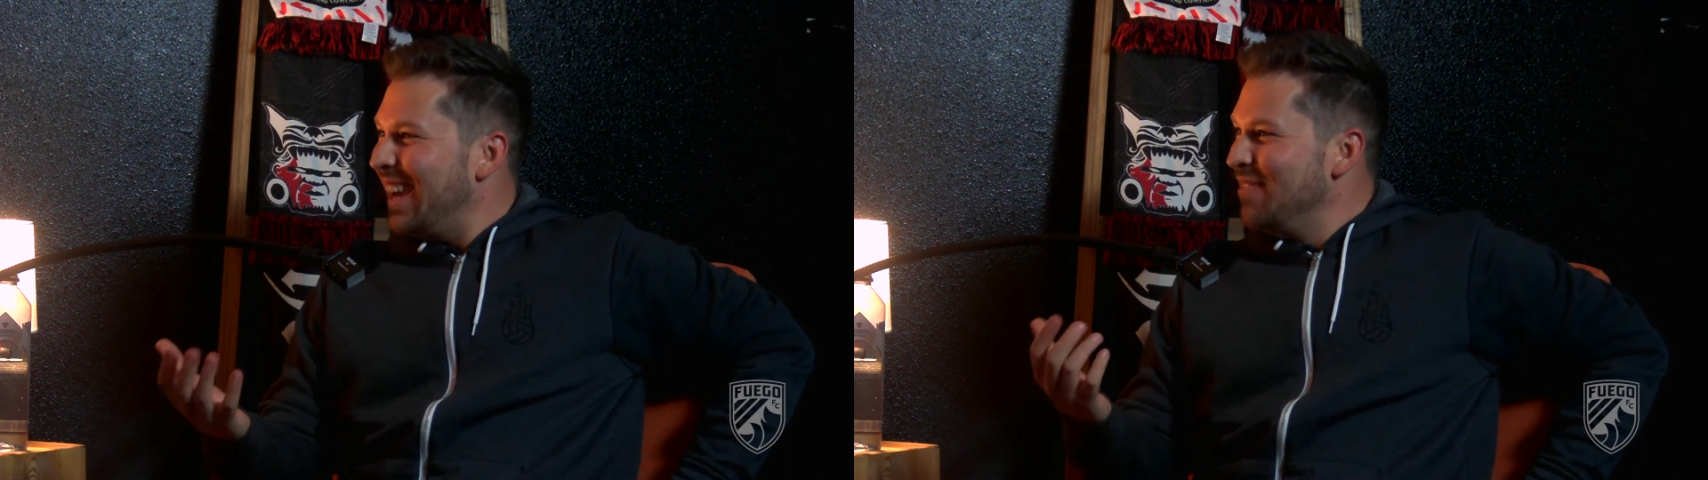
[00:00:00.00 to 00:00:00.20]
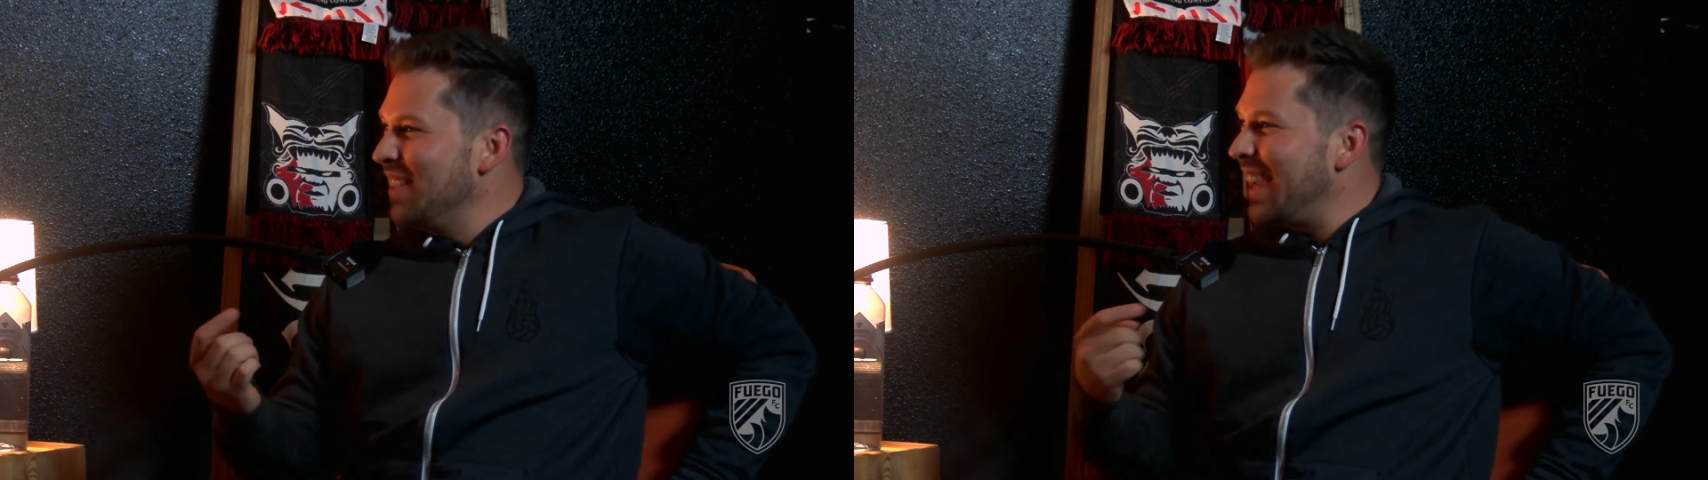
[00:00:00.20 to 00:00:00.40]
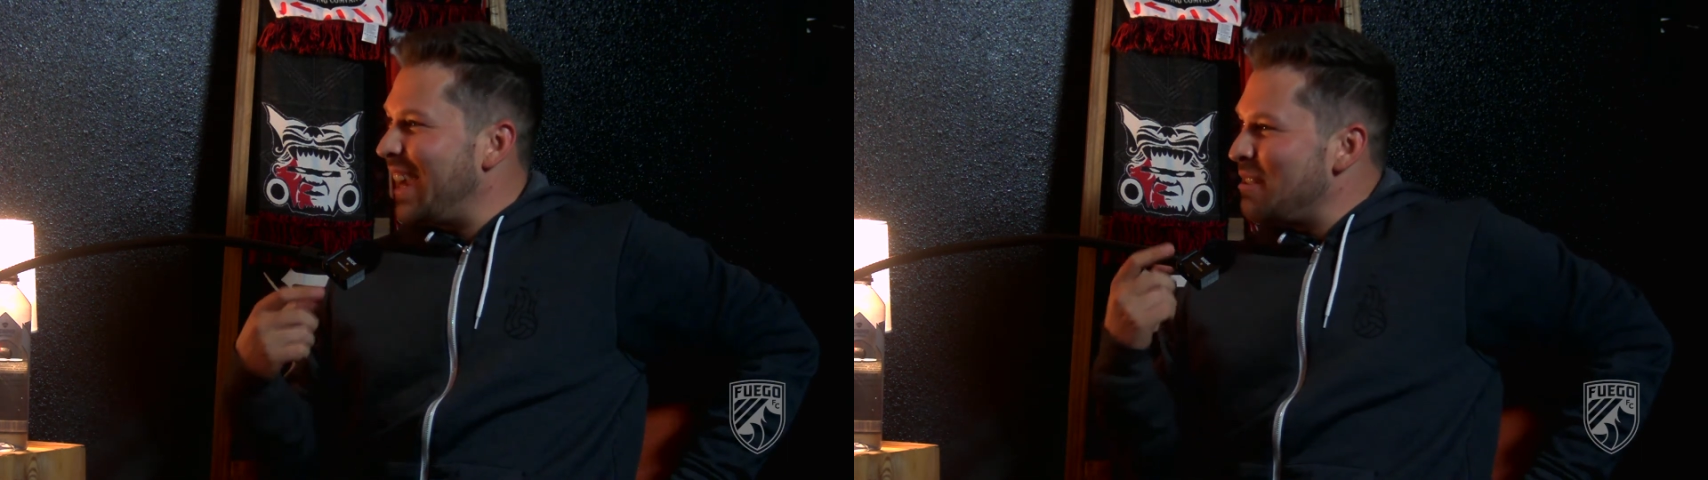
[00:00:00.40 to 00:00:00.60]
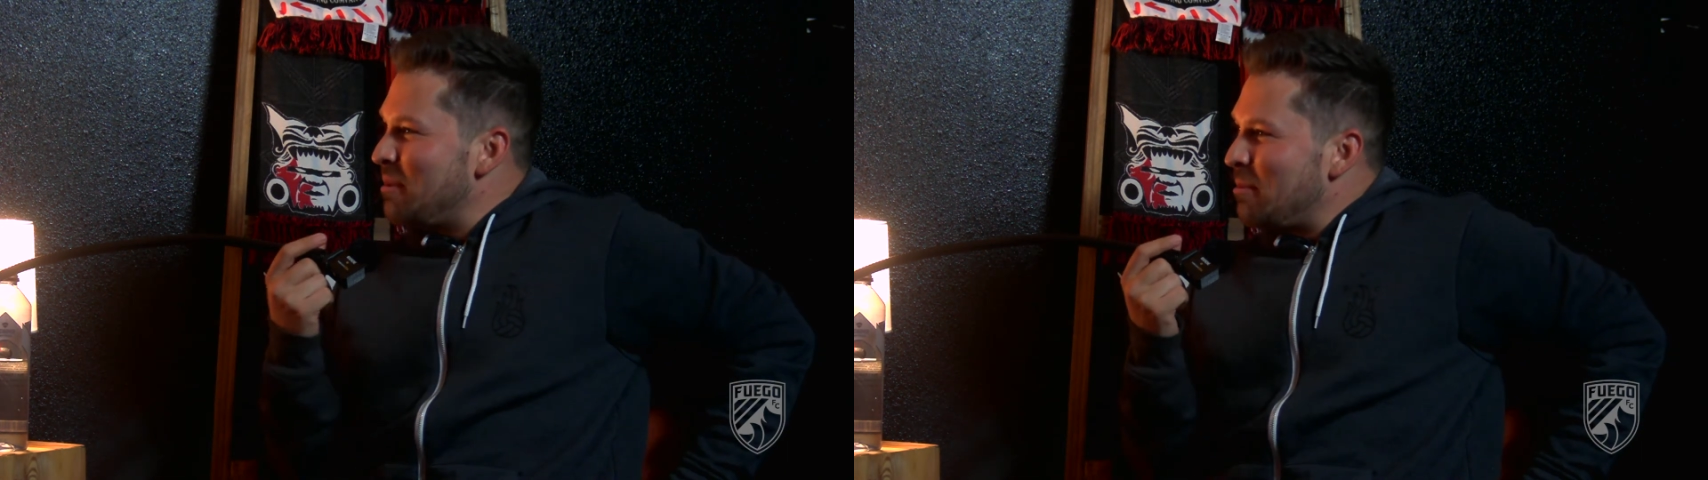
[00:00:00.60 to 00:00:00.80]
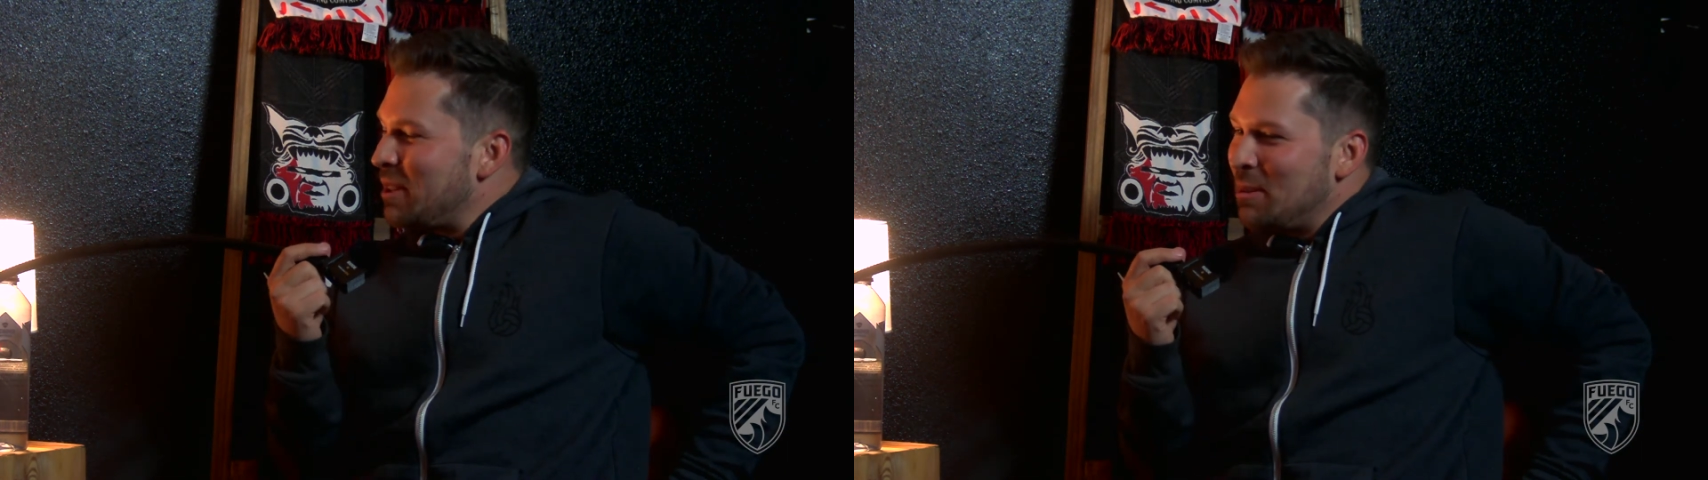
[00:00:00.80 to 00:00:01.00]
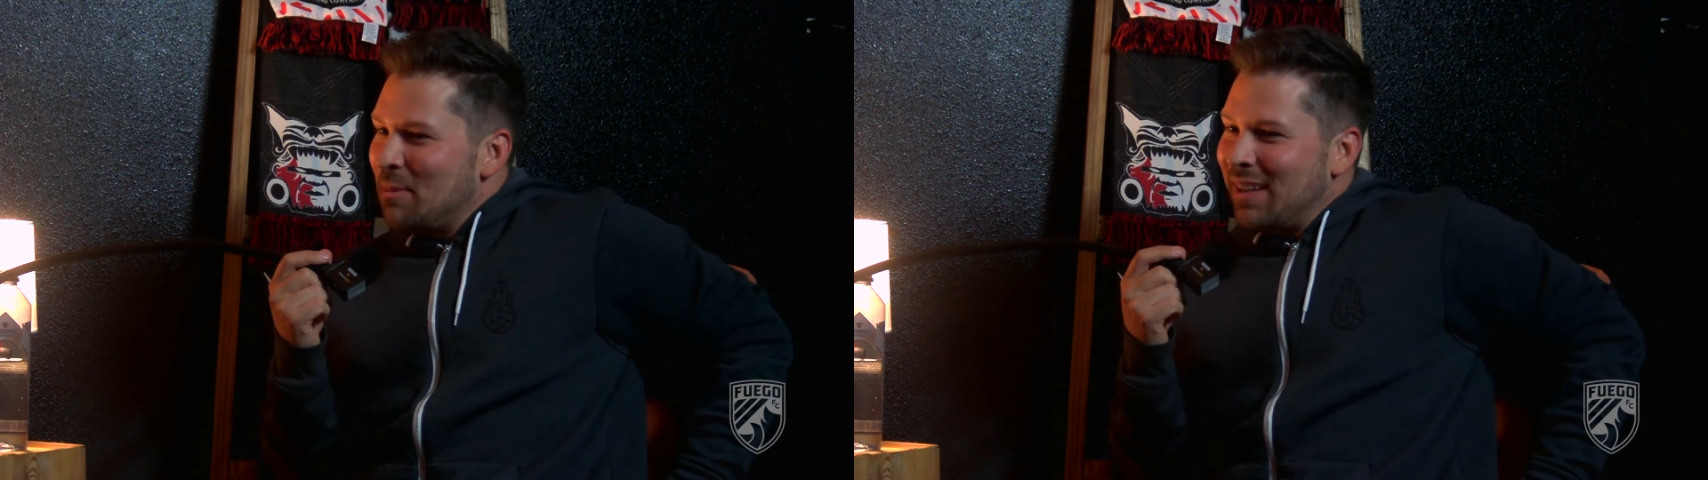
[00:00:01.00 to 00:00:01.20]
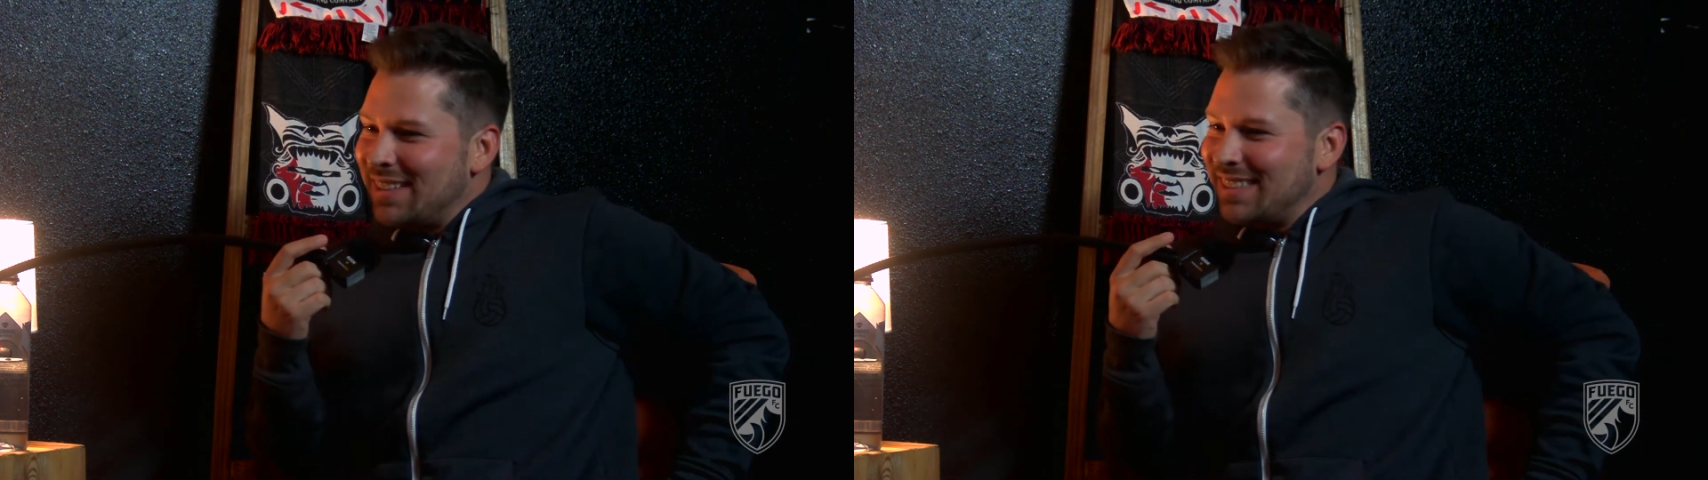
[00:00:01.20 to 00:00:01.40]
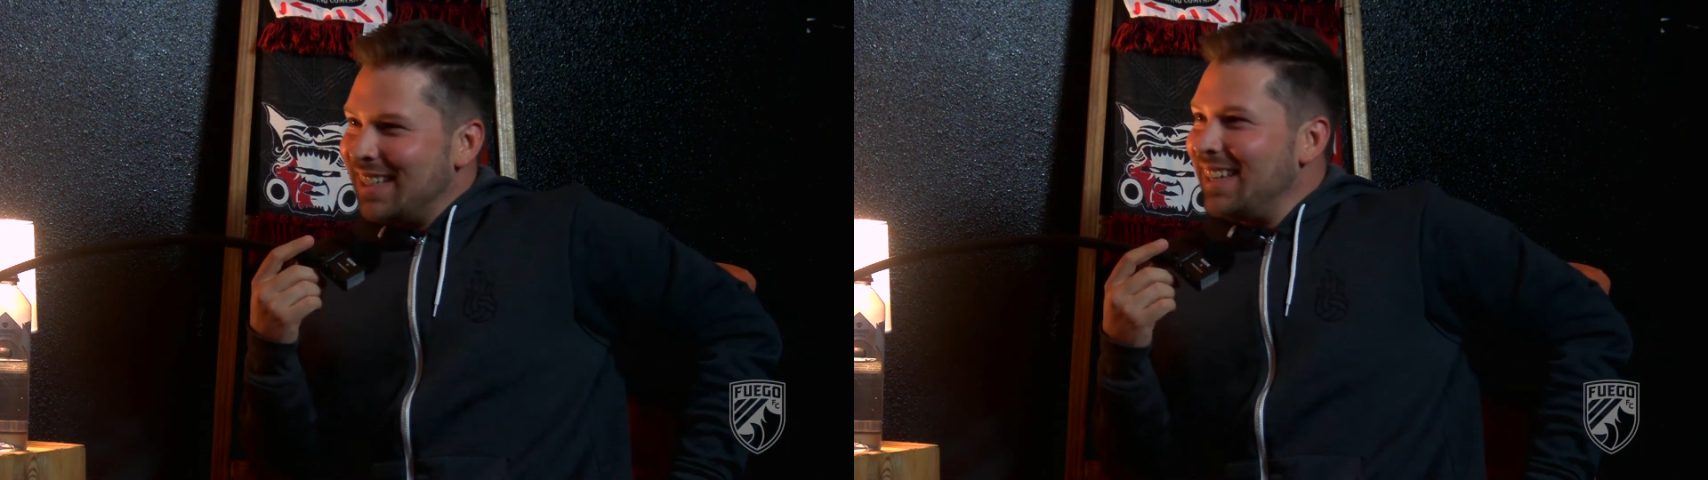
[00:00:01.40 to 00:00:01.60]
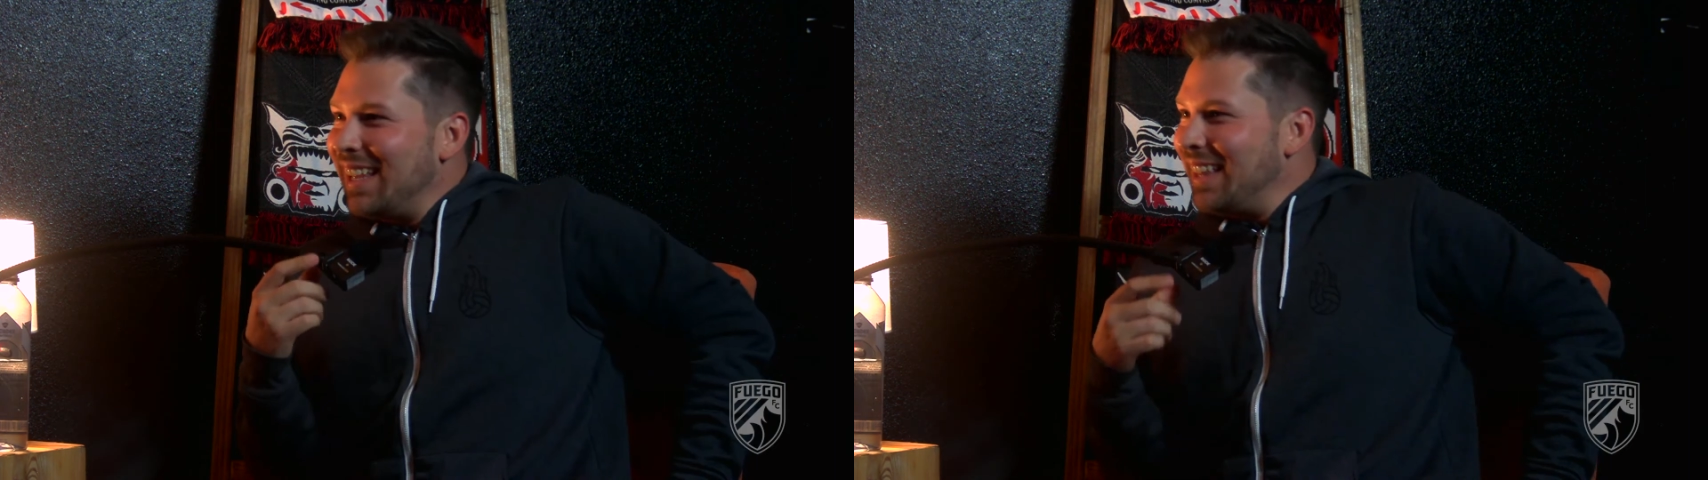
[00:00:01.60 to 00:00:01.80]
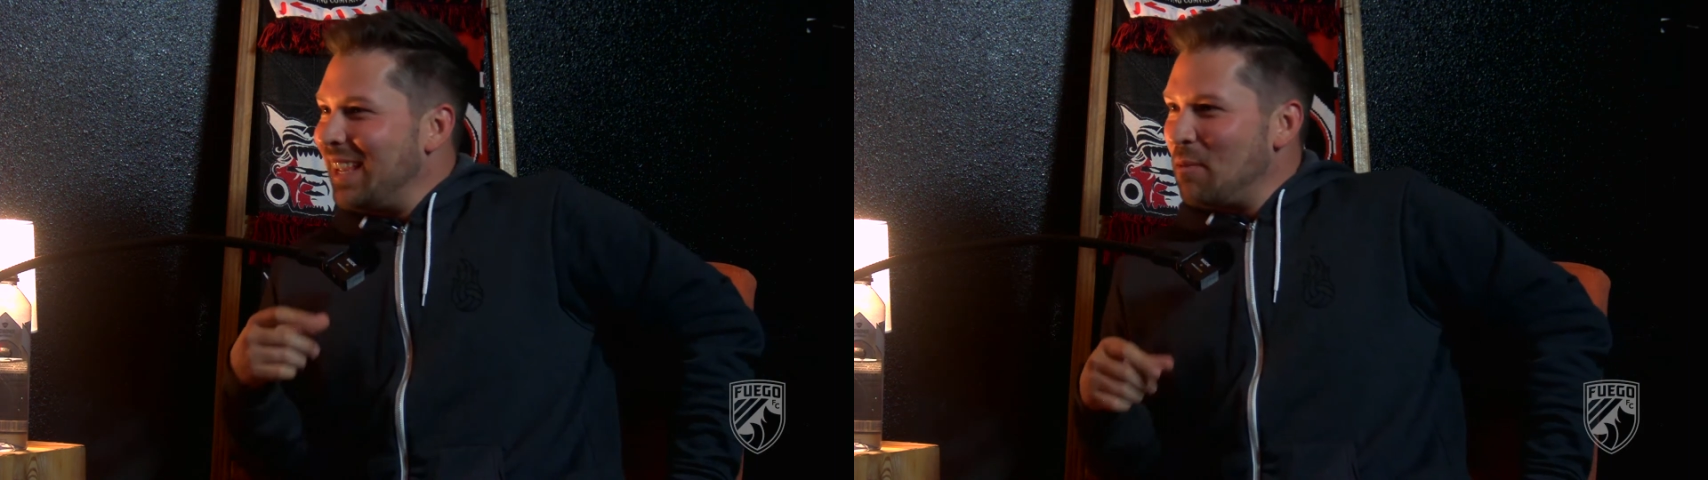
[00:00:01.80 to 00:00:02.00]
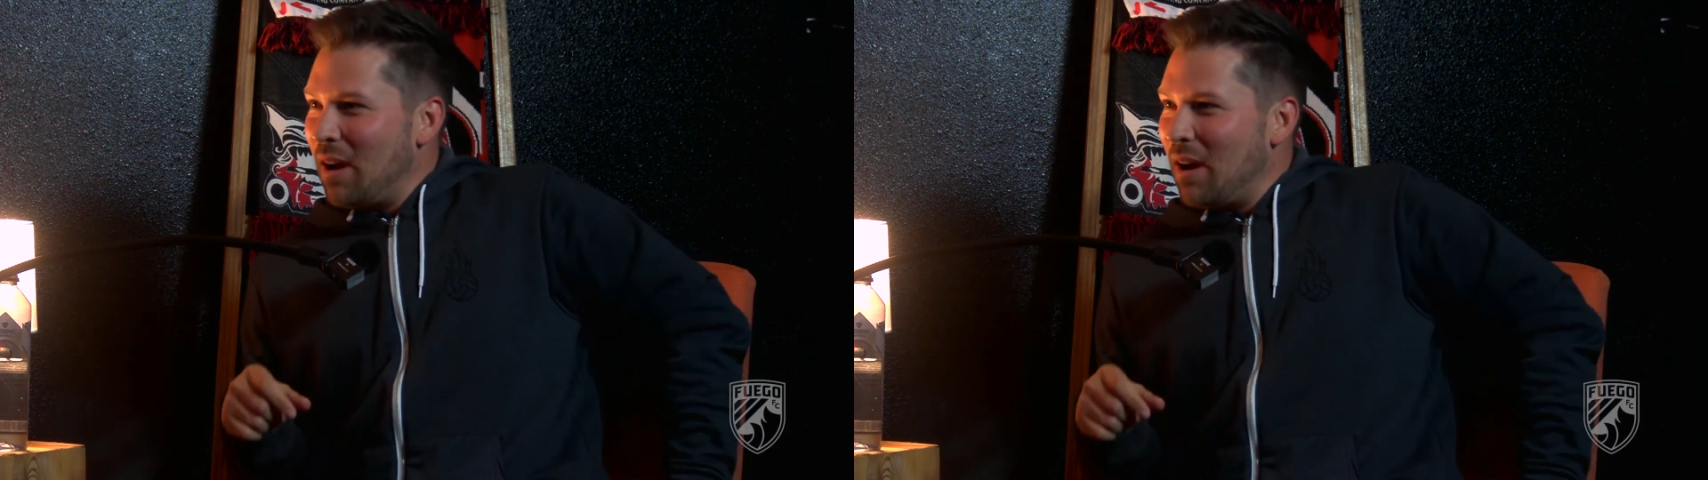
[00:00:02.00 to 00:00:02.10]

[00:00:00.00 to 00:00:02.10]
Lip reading: I'm like, I remember going by on a Sunday, like,